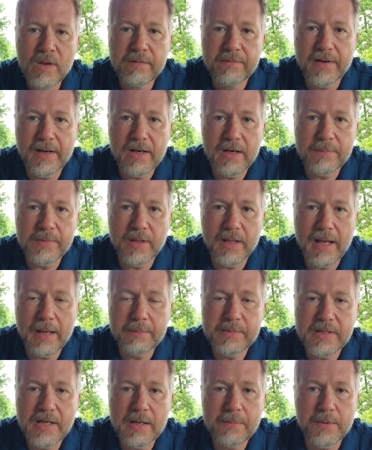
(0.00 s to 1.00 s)
fire up the
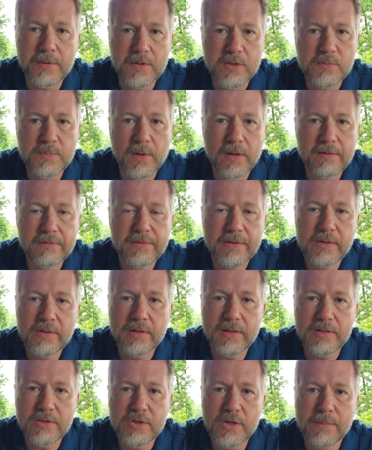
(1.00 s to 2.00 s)
laptop or the
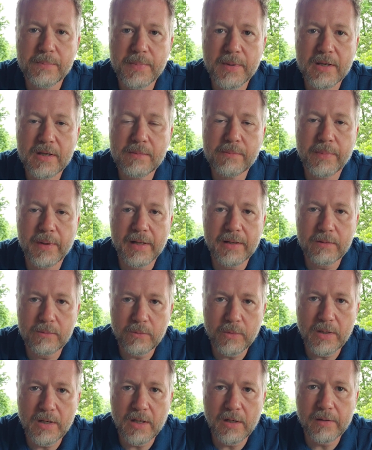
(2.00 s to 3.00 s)
smartphone and jump in, but
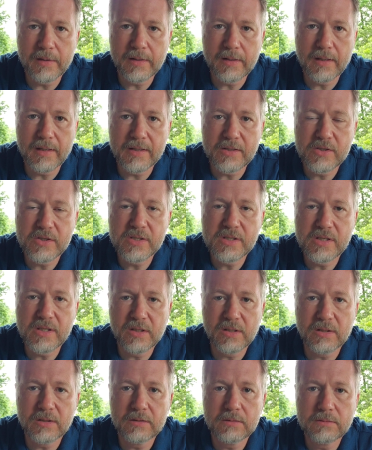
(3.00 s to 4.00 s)
we know it
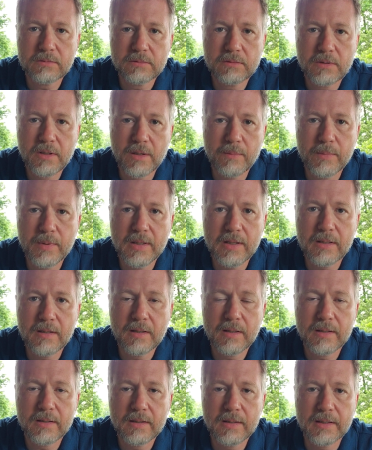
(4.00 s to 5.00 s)
still can be
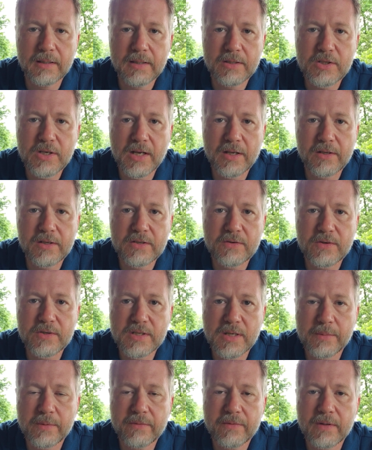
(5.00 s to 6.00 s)
a challenge for
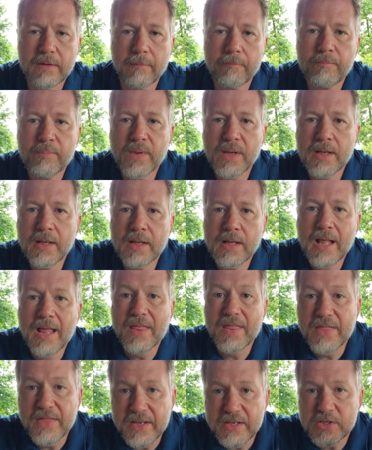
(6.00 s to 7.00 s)
some of you.
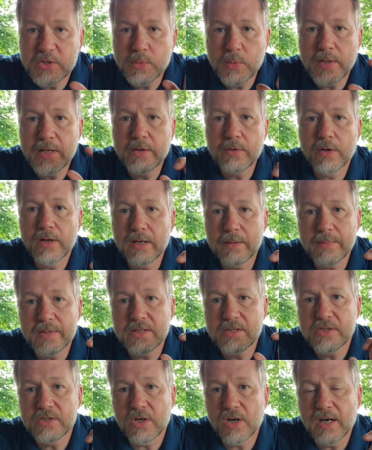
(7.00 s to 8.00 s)
This week we're going to be
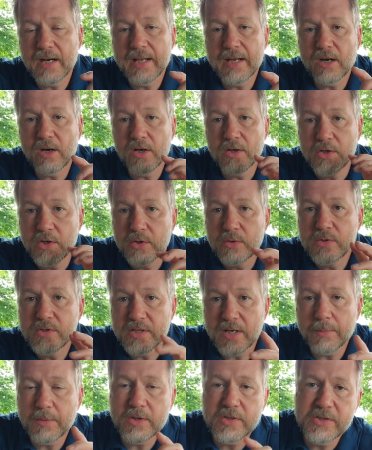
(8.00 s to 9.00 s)
starting our new
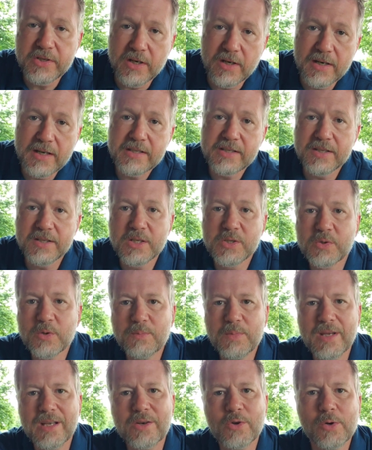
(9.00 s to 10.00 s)
summer series, and this would
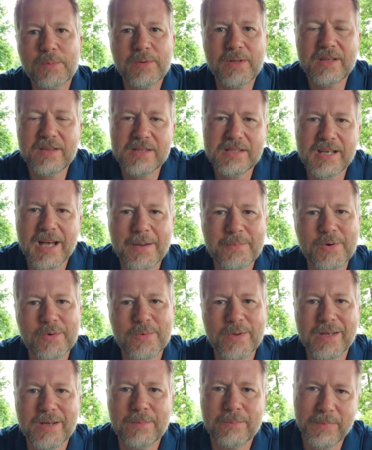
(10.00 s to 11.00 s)
be normally the time when
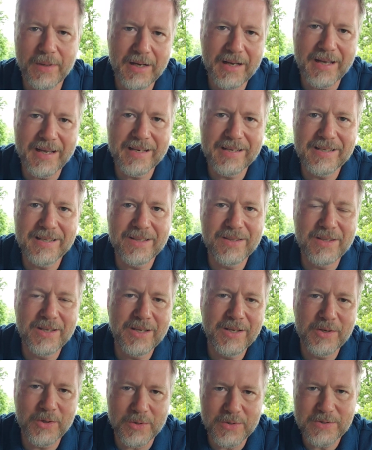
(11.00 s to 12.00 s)
we combine
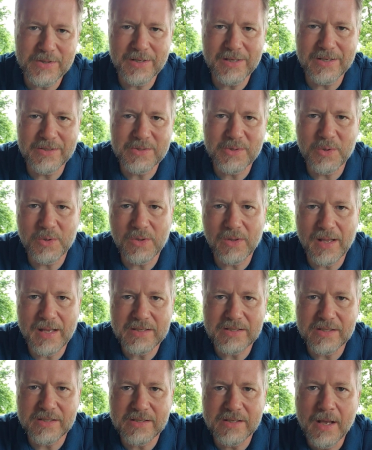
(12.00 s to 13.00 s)
the adult Sunday school
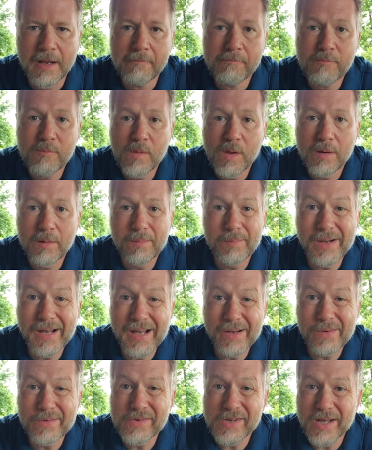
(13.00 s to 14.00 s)
classes,
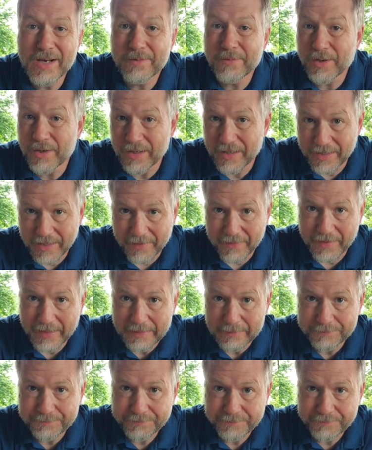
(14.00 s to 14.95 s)
but we've kind of already done that.